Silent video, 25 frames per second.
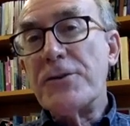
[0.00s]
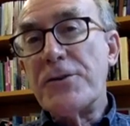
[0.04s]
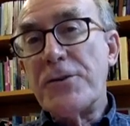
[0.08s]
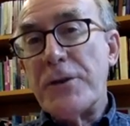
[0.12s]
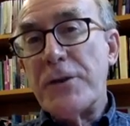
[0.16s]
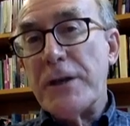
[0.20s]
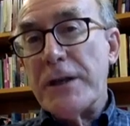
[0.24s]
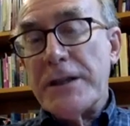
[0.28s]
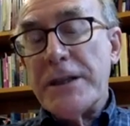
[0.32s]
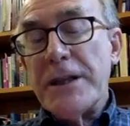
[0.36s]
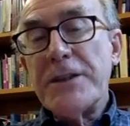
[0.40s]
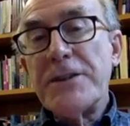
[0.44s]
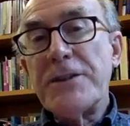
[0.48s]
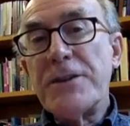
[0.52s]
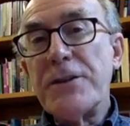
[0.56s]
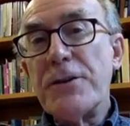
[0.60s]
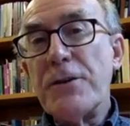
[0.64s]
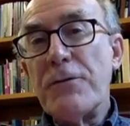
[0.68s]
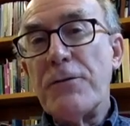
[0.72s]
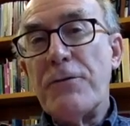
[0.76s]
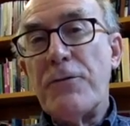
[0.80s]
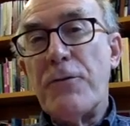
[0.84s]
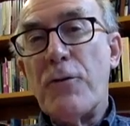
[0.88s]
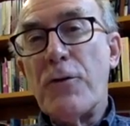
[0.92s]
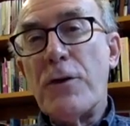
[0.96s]

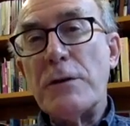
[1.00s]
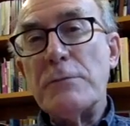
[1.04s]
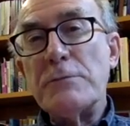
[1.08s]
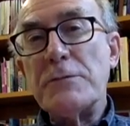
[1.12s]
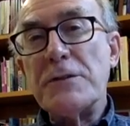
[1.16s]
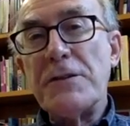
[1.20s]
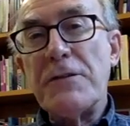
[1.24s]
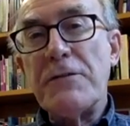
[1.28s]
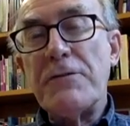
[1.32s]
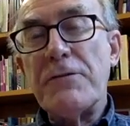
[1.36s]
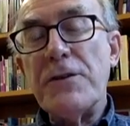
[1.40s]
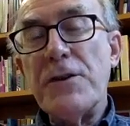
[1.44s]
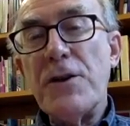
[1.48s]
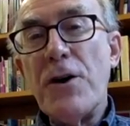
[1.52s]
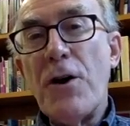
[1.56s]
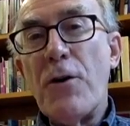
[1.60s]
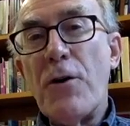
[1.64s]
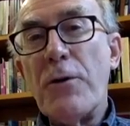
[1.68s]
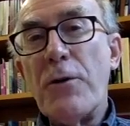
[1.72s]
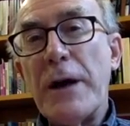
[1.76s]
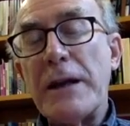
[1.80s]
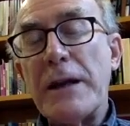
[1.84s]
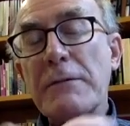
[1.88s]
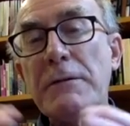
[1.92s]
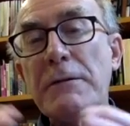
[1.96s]
traditional forms of
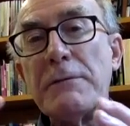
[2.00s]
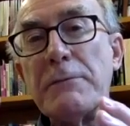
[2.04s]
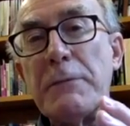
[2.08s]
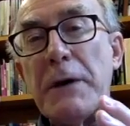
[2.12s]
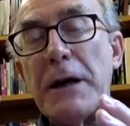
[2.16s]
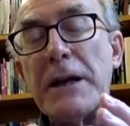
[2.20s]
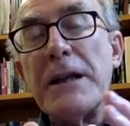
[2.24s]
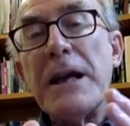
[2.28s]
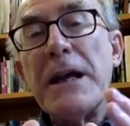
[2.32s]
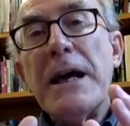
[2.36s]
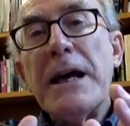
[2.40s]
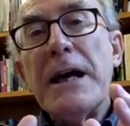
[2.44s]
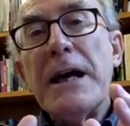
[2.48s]
knowing. But